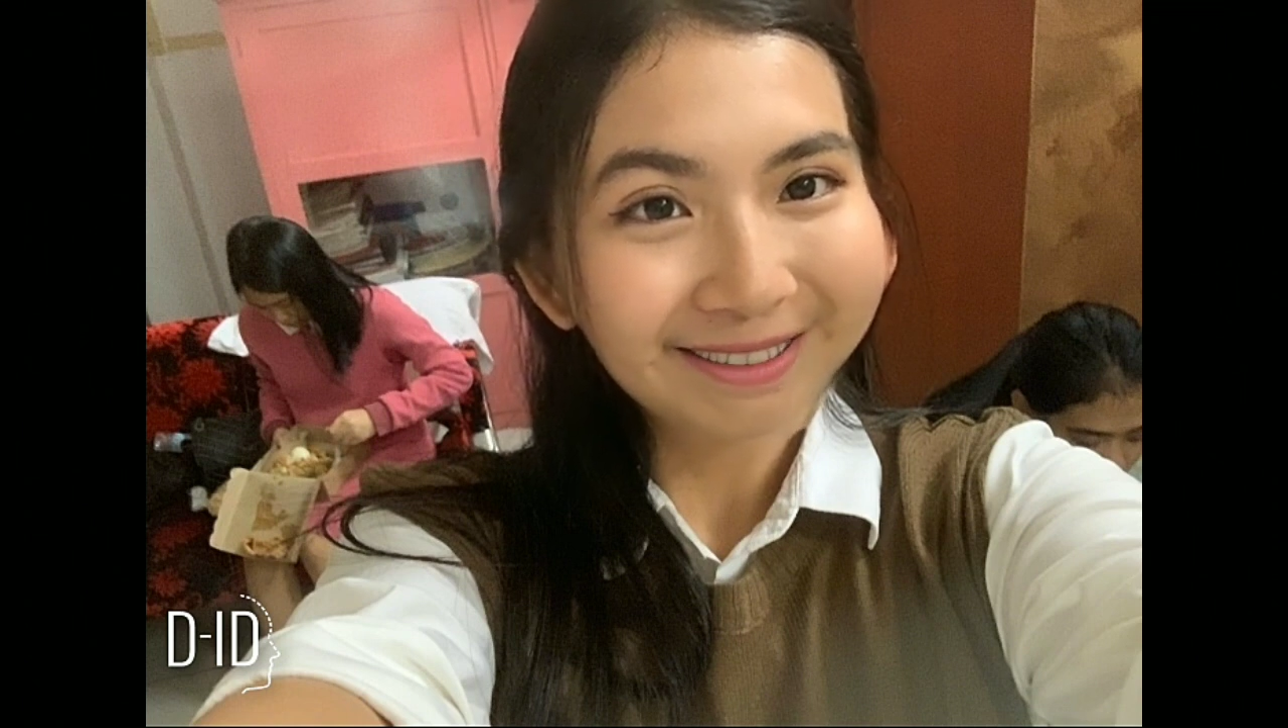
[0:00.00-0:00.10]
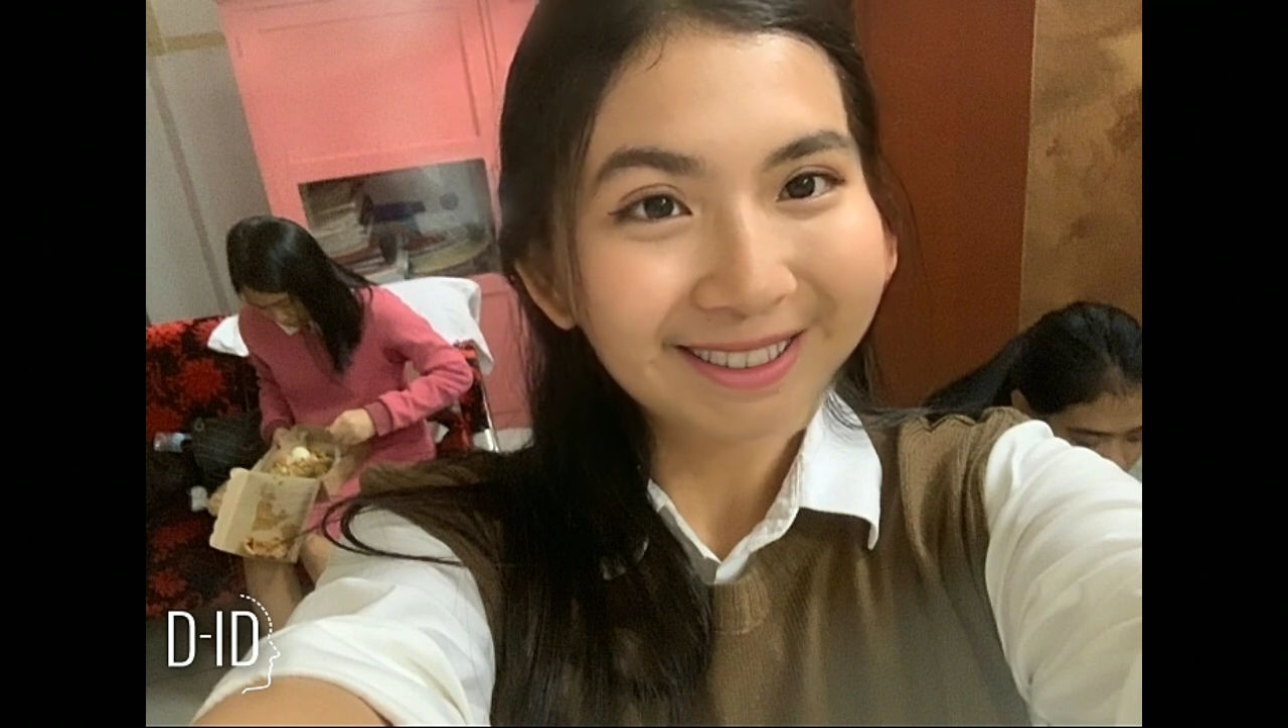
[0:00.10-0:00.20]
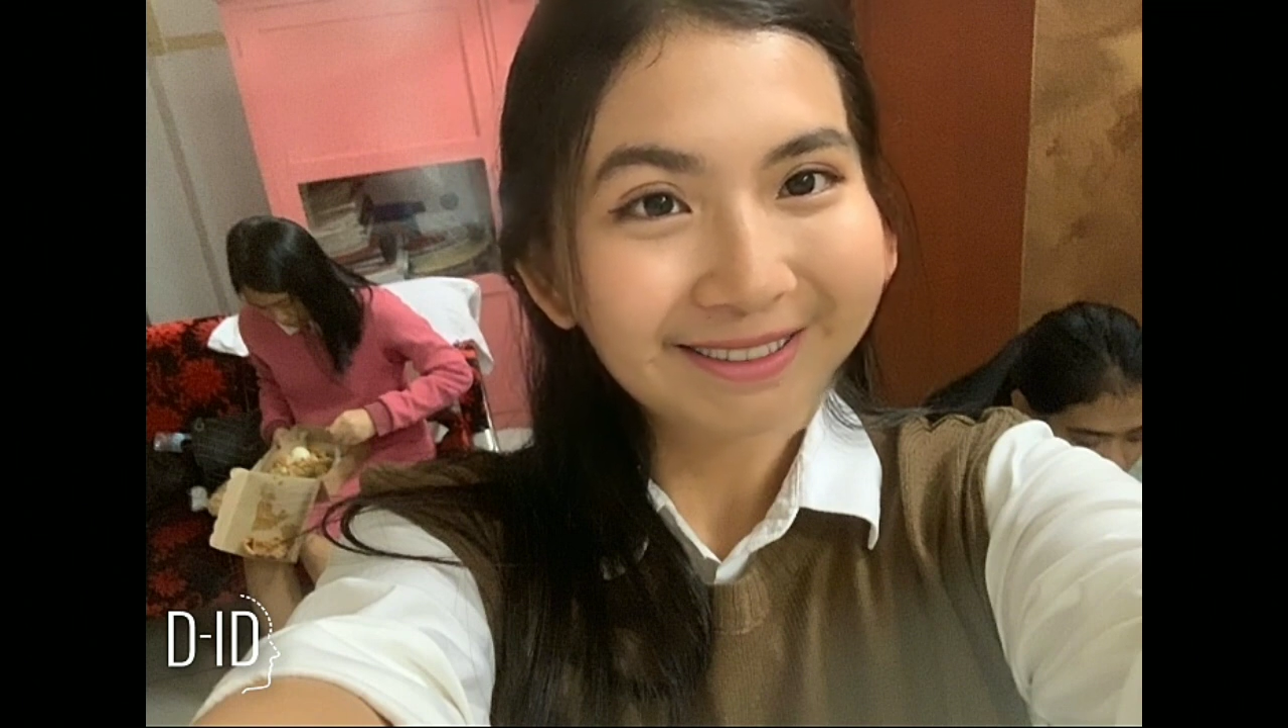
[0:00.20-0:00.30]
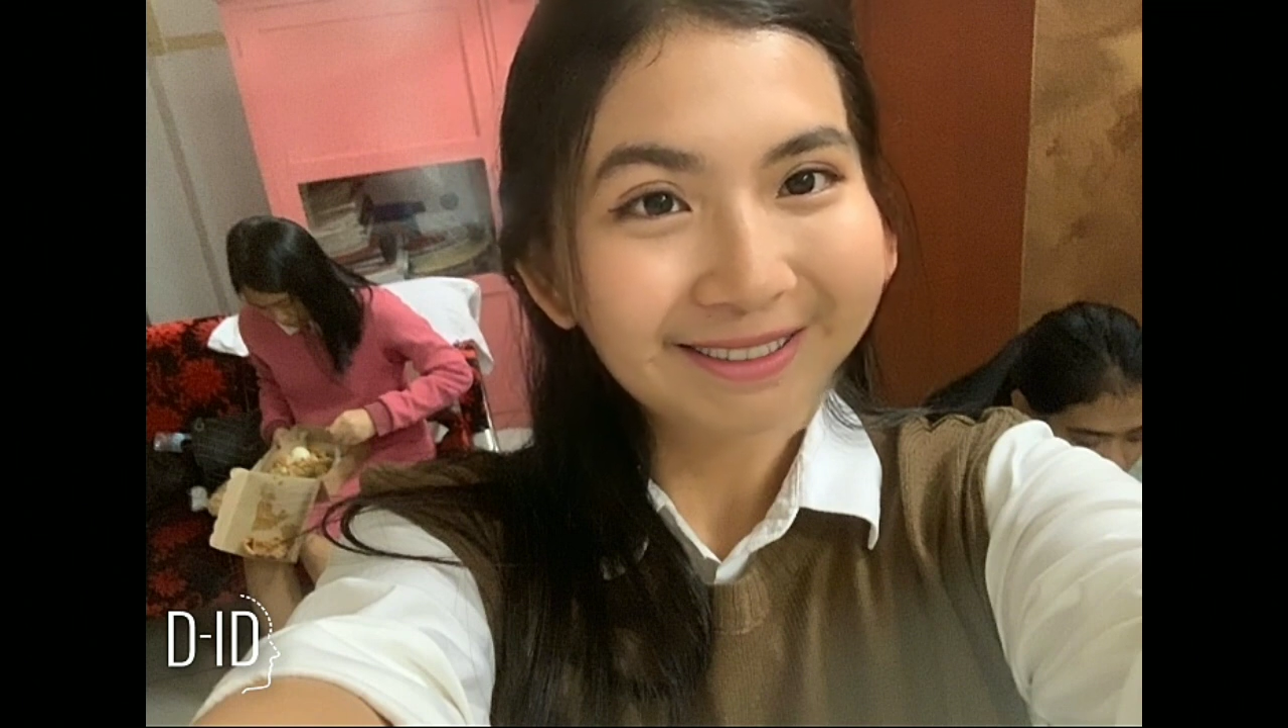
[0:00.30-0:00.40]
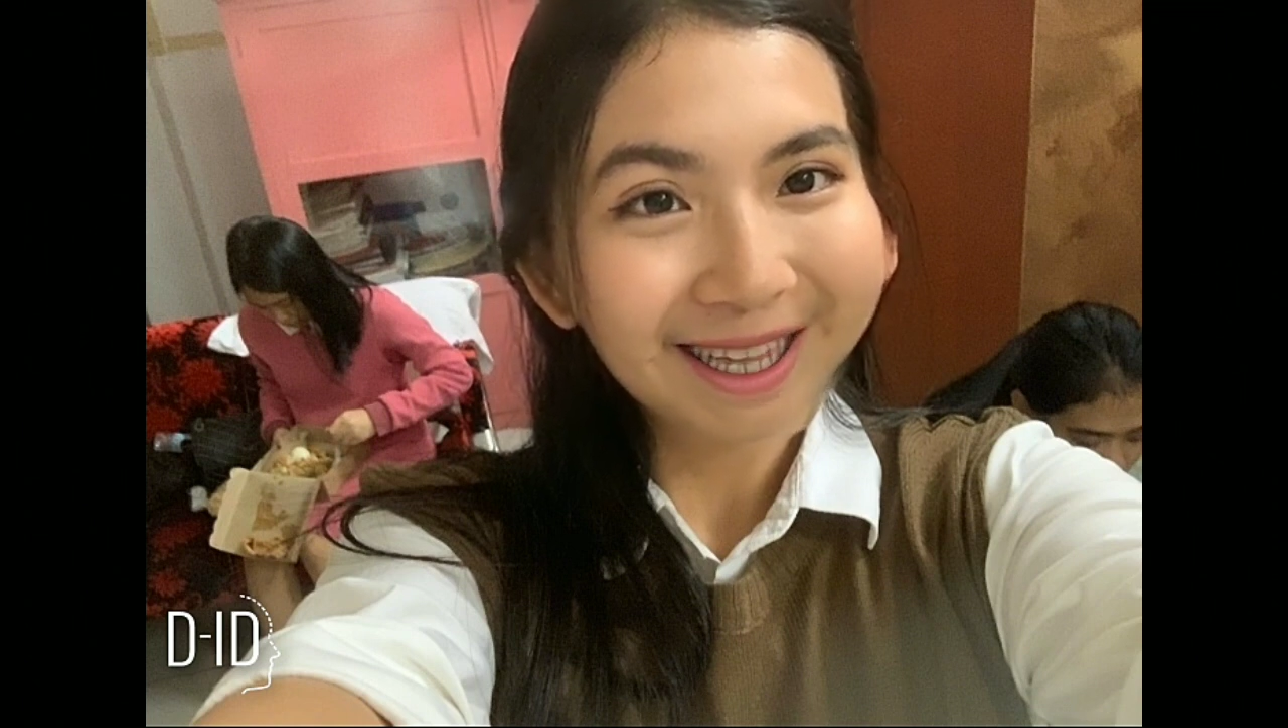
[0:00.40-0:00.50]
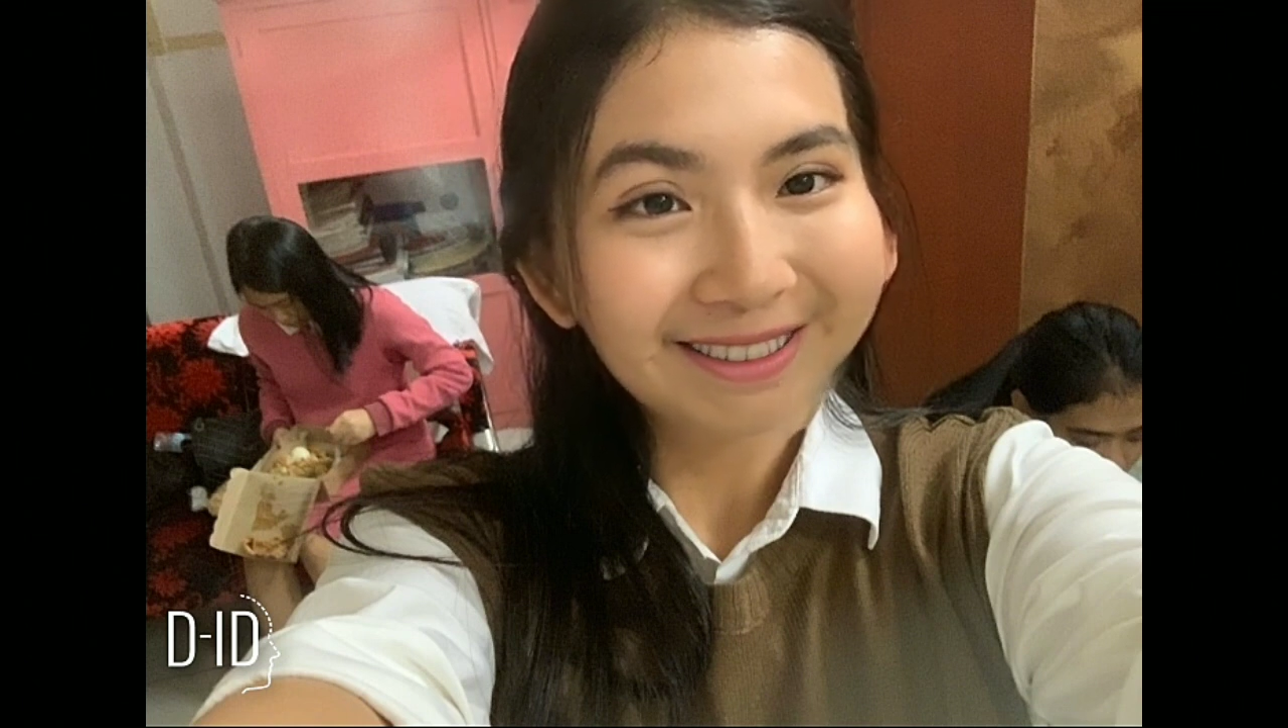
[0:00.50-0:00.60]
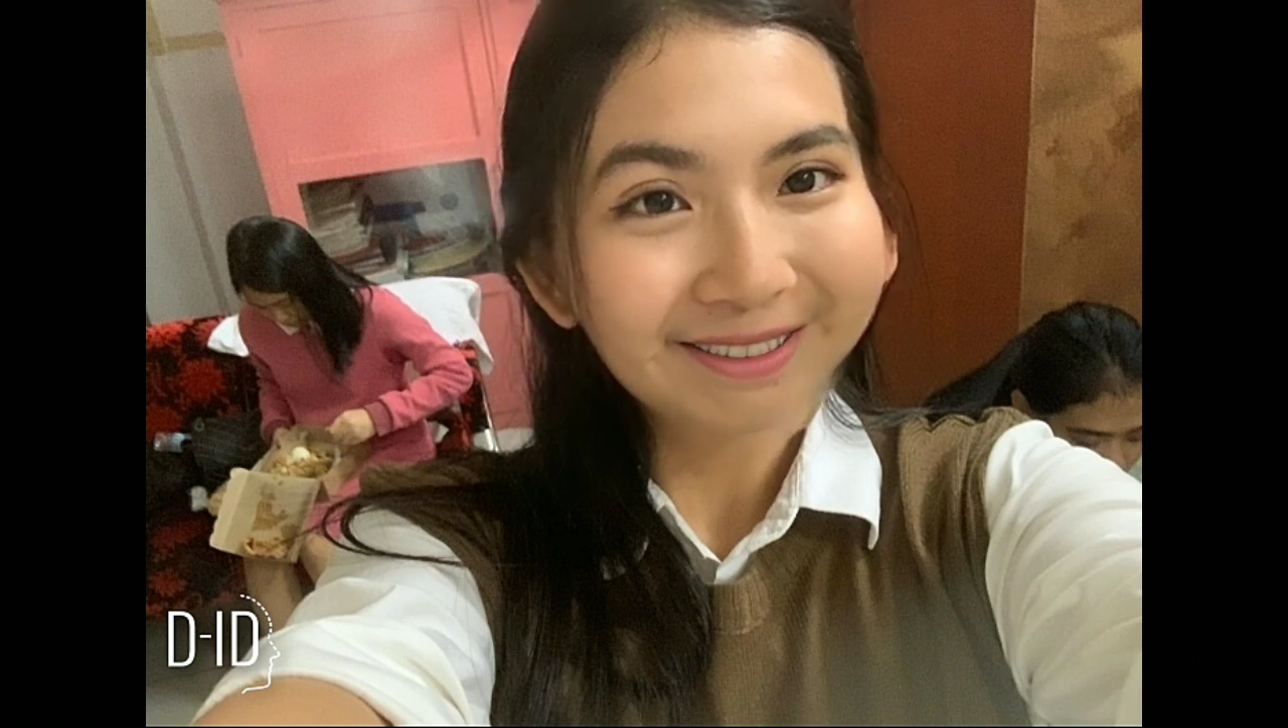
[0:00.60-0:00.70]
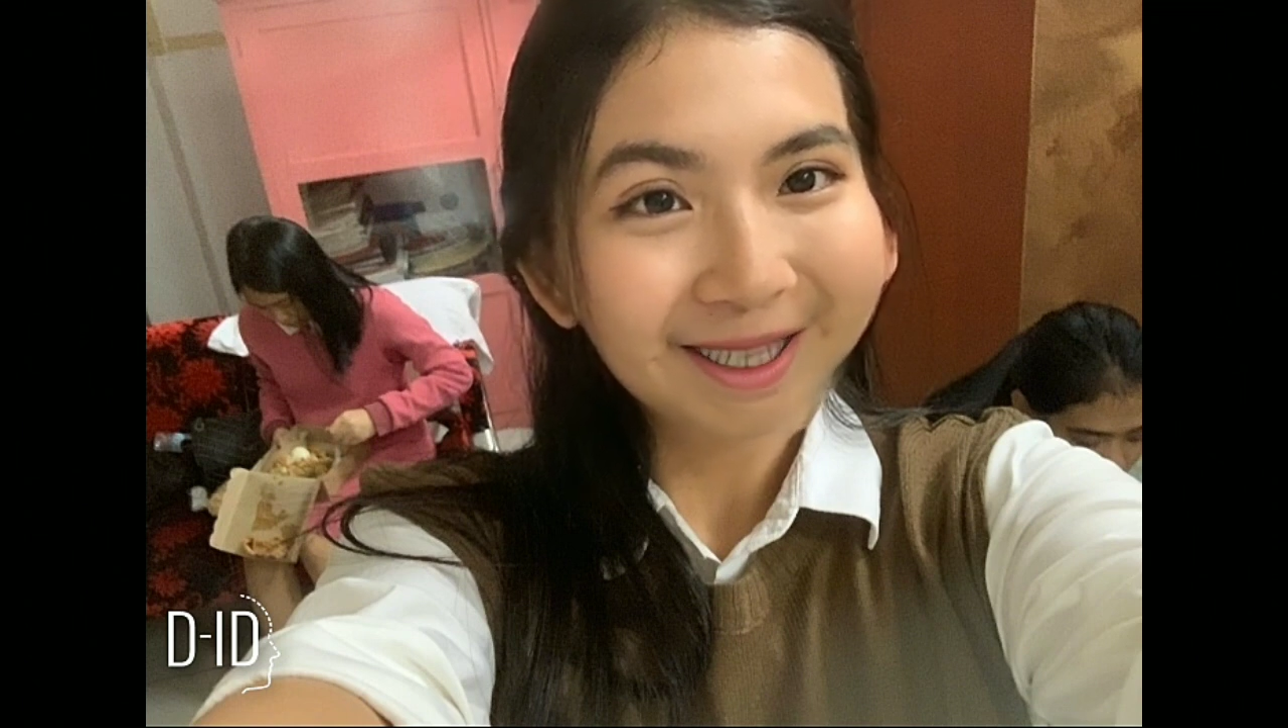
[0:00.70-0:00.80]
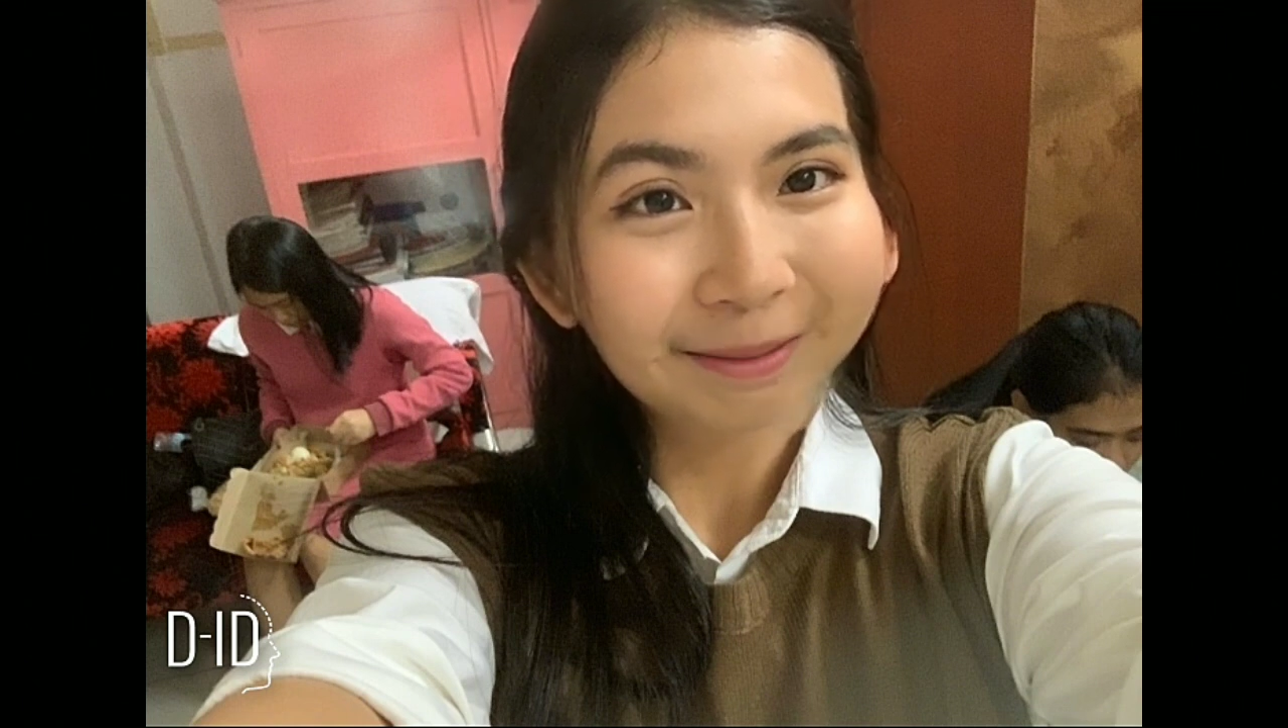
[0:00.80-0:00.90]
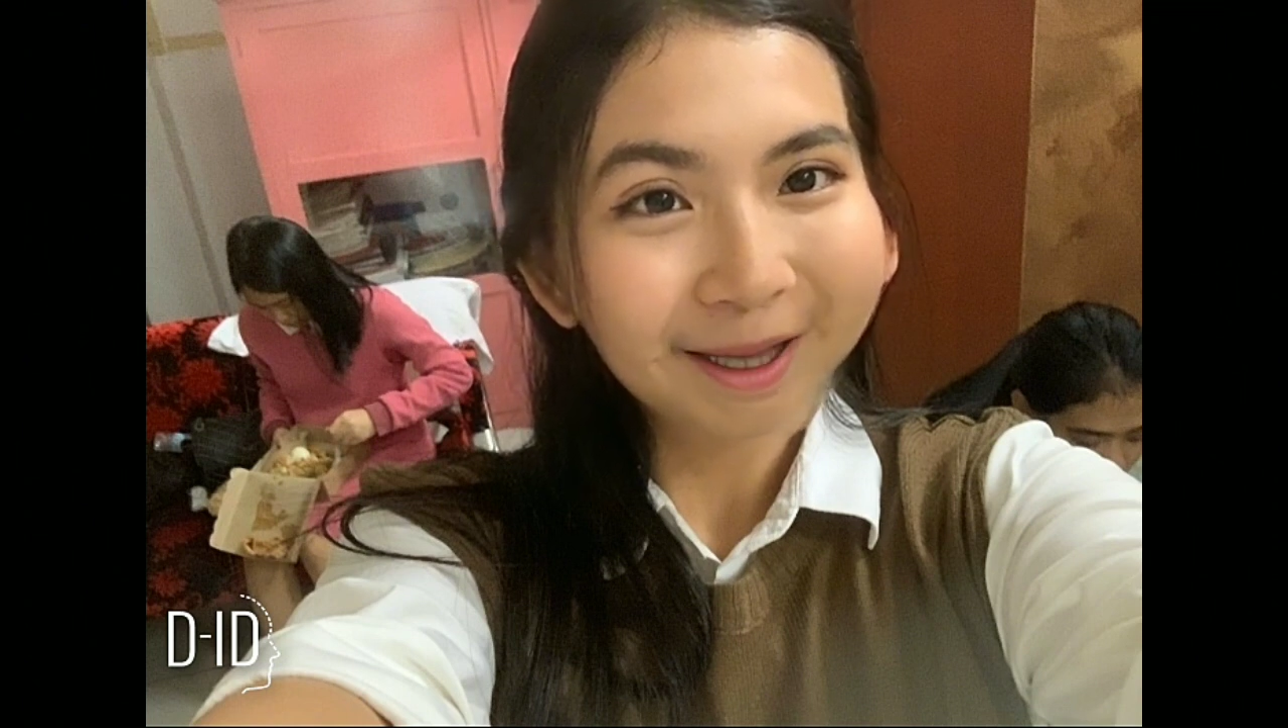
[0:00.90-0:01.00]
and insights
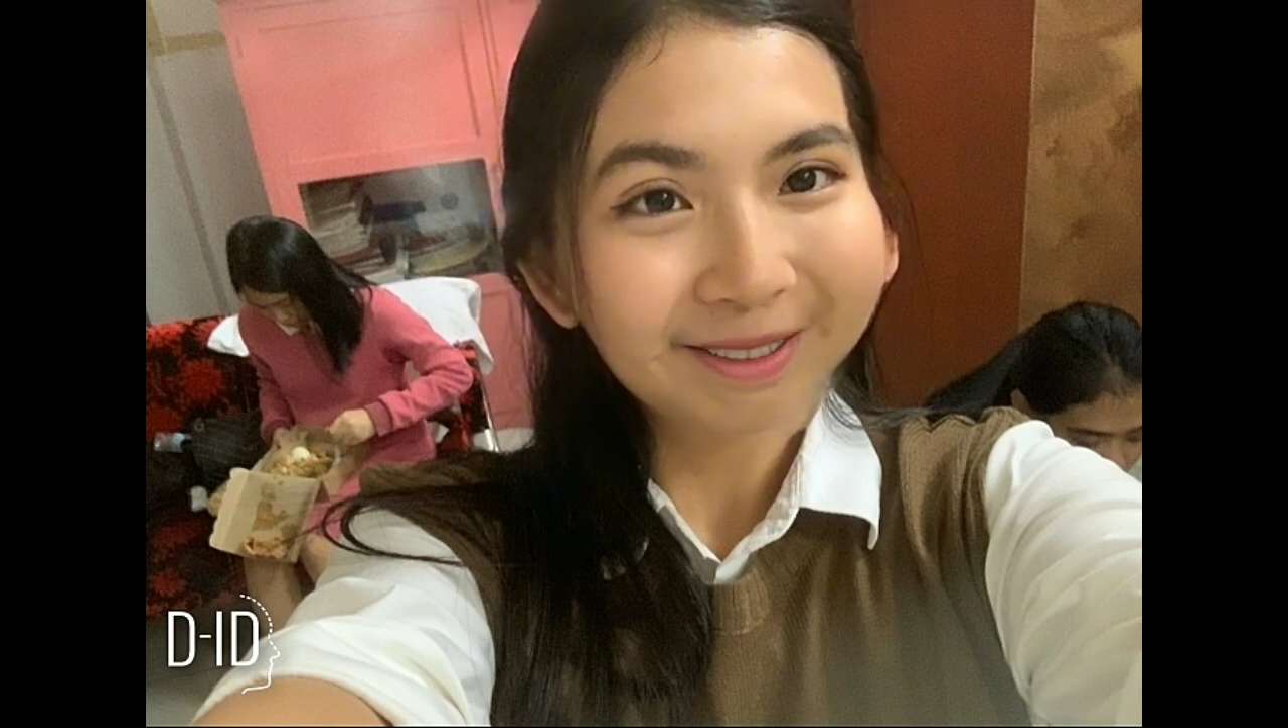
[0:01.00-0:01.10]
that might